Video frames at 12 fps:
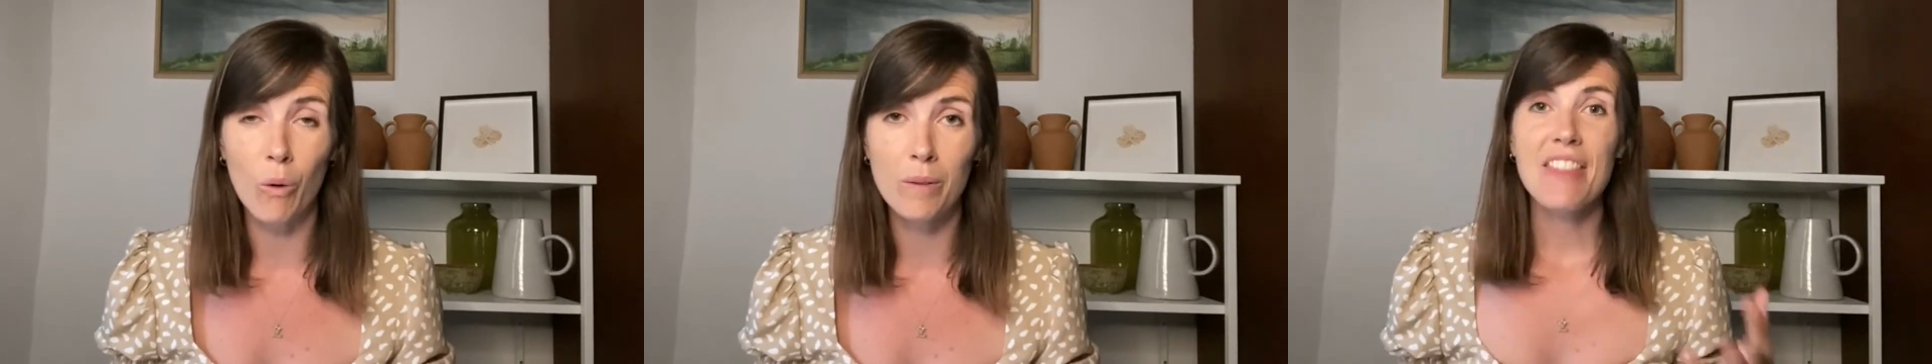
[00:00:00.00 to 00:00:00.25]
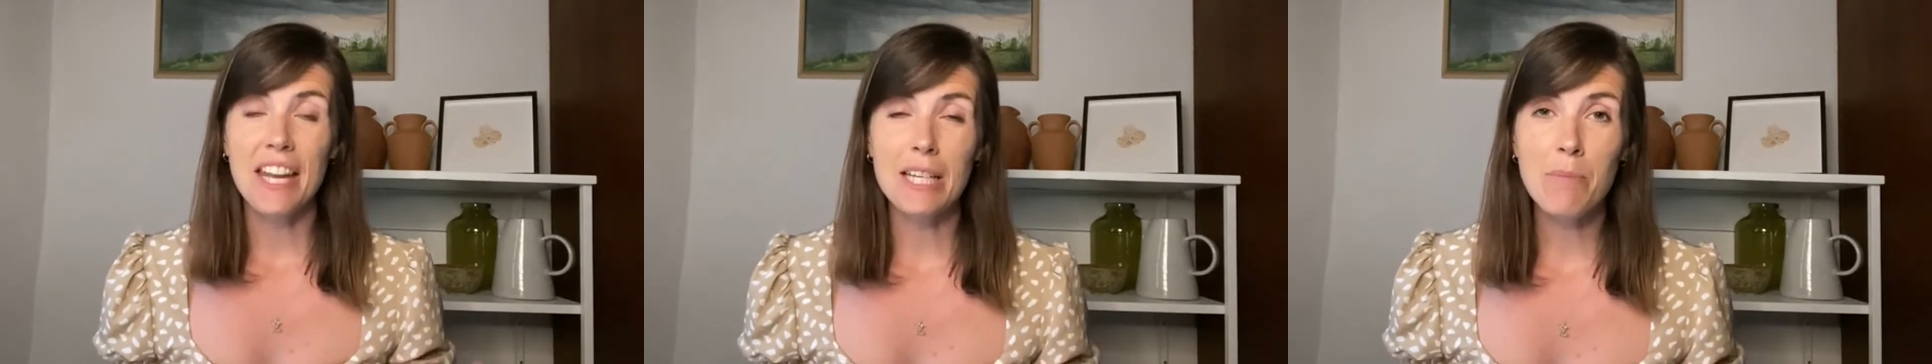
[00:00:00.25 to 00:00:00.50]

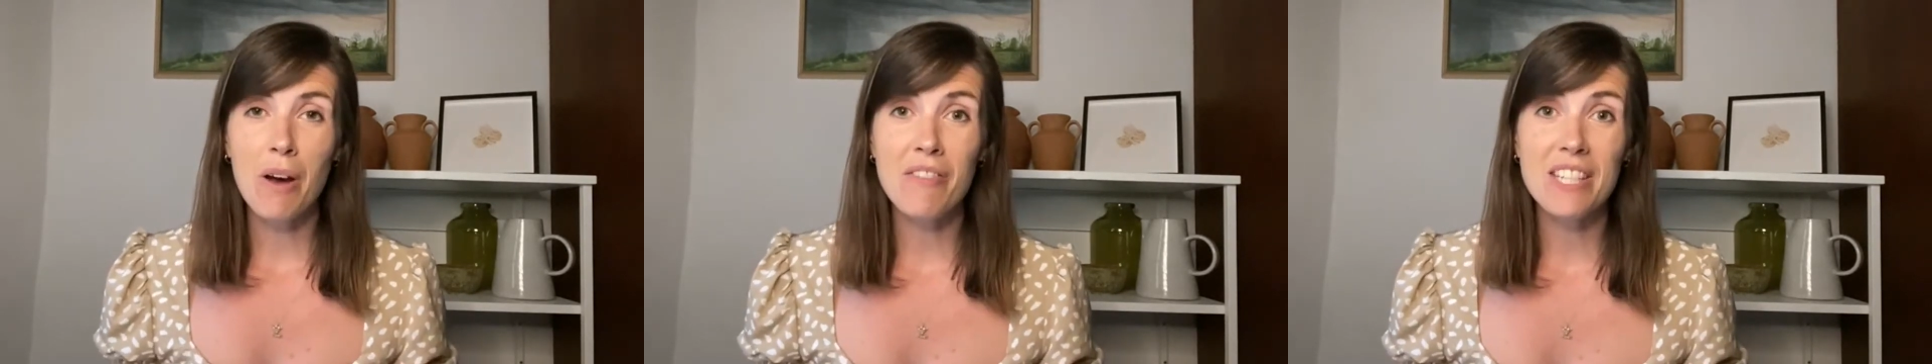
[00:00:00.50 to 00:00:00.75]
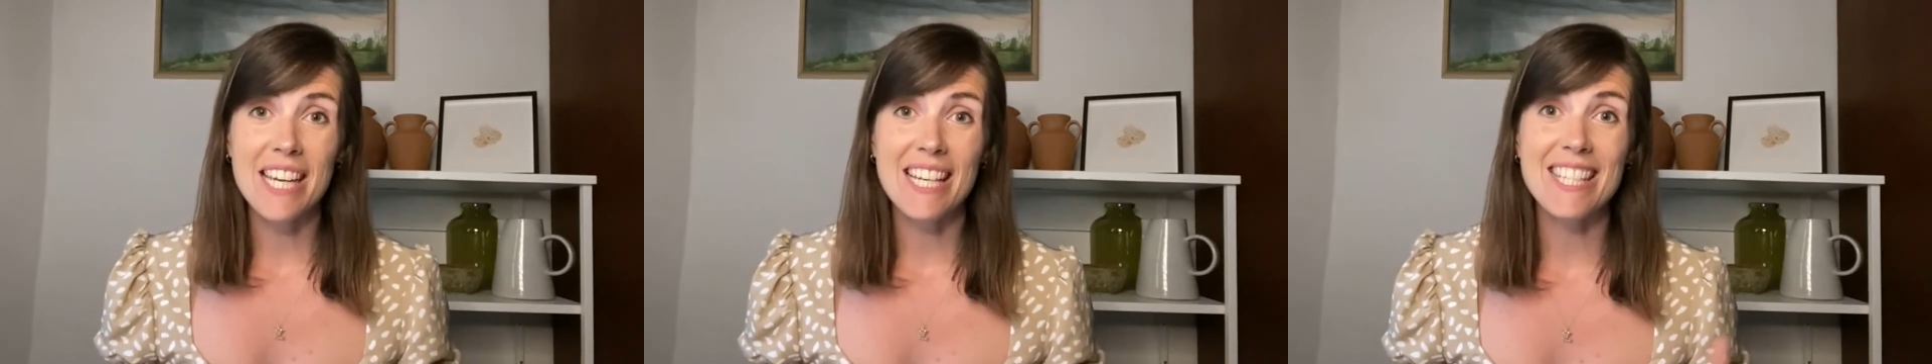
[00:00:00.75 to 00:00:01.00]
The next part of the
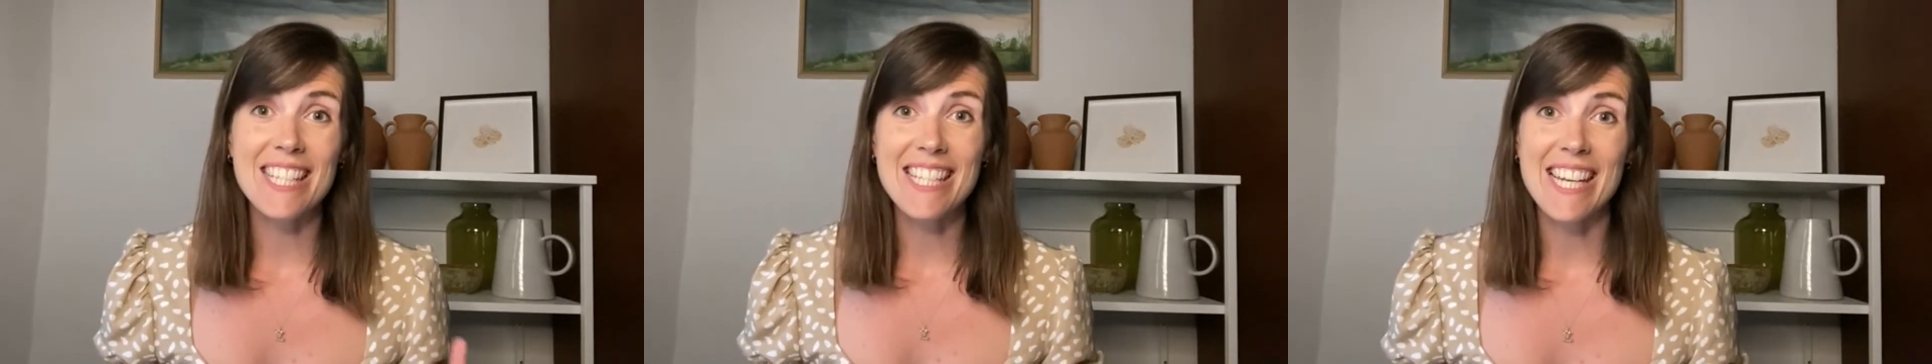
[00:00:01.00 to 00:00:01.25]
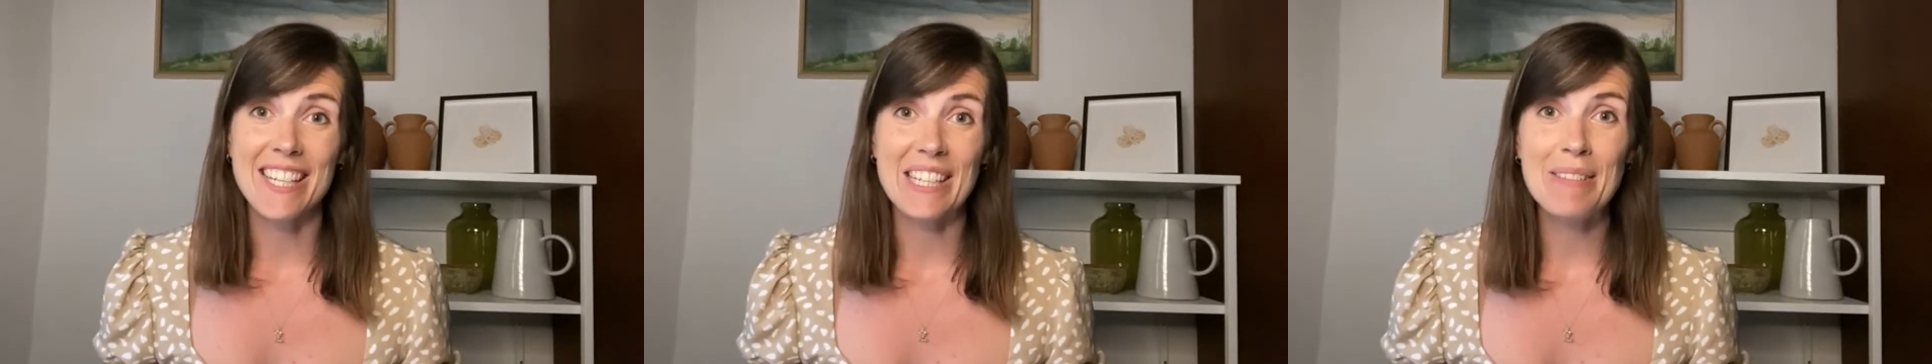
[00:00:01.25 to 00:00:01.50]
day is the
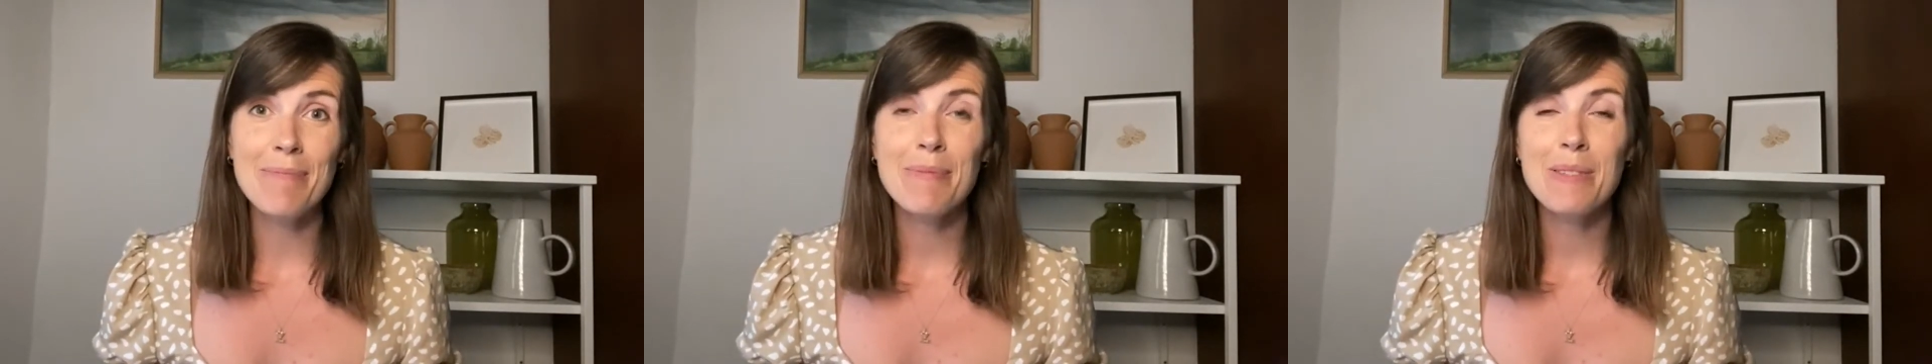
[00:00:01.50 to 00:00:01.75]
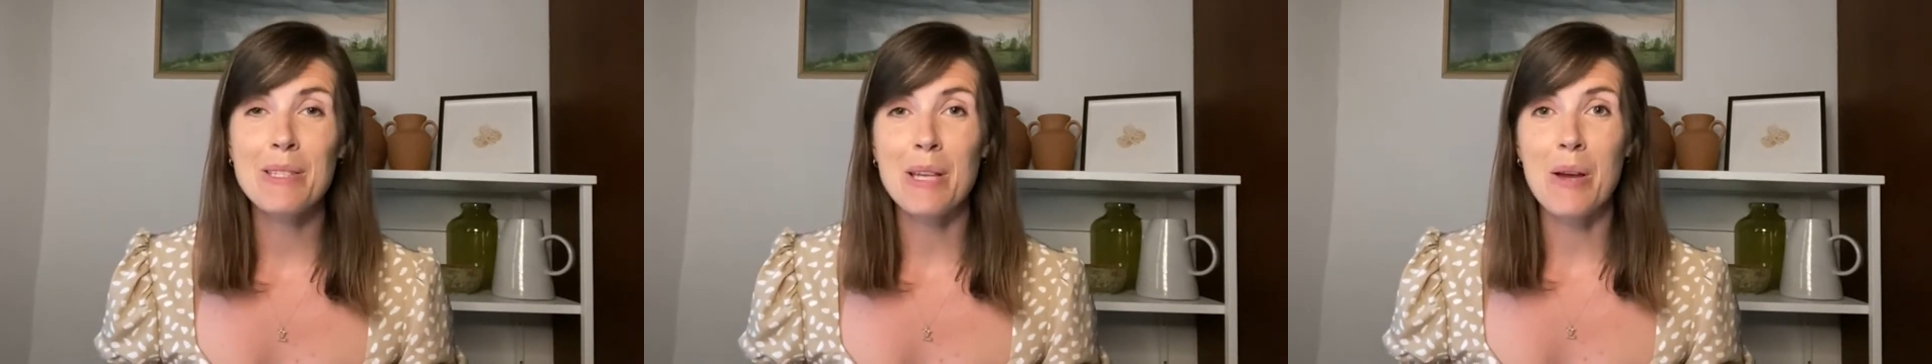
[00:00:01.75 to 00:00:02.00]
dinner.
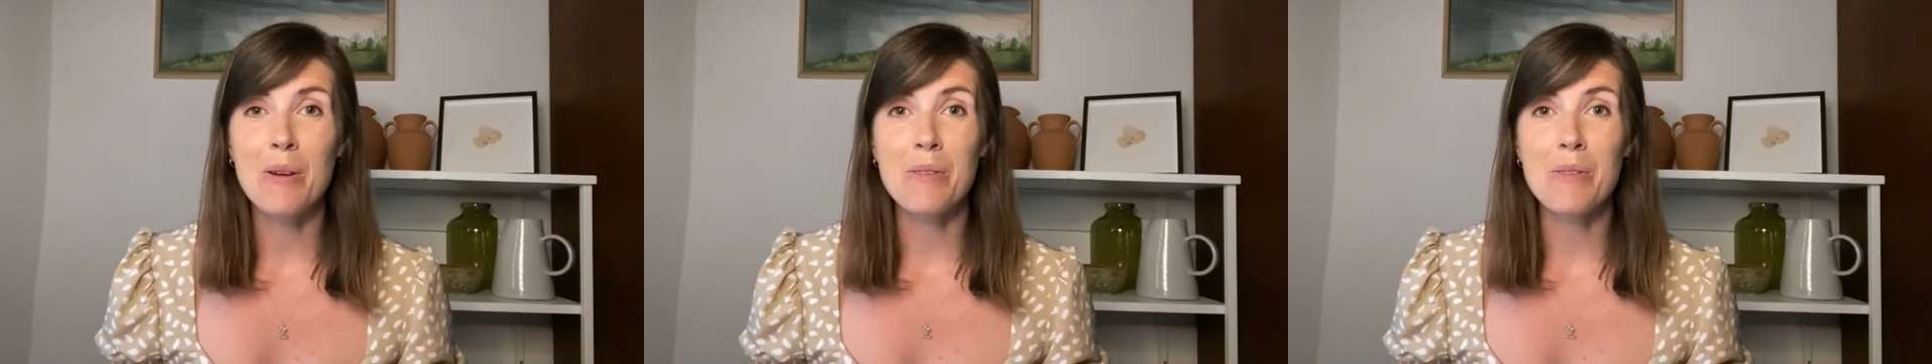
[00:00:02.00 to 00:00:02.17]
So